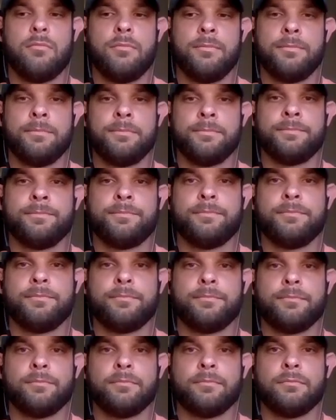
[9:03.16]

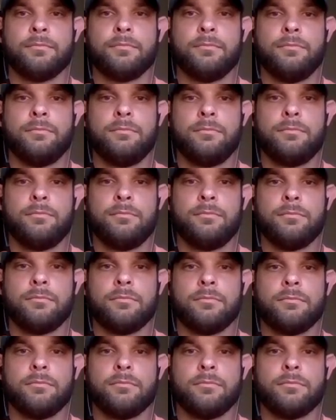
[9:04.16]

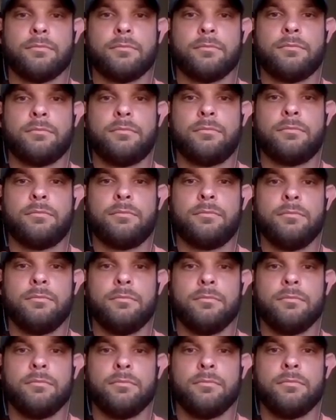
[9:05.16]

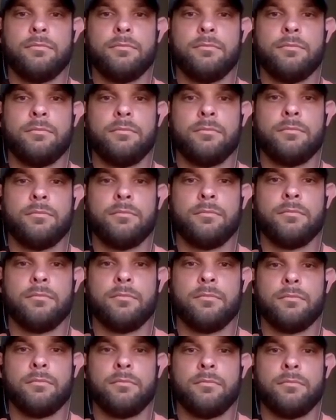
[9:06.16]

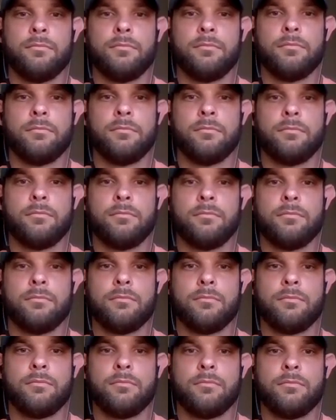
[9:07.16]

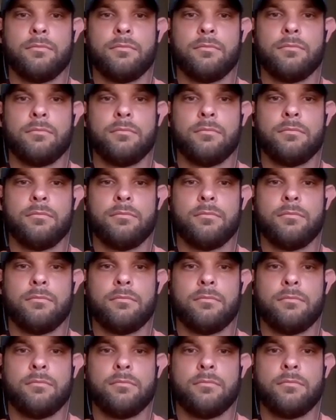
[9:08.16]

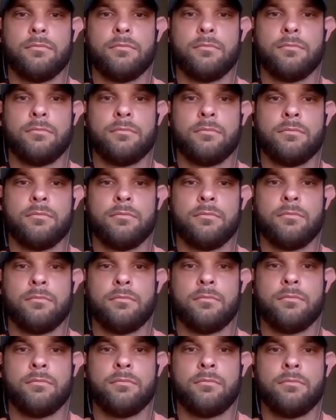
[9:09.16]

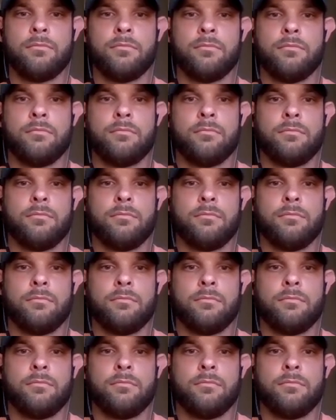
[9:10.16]
No words are spoken by the person on screen.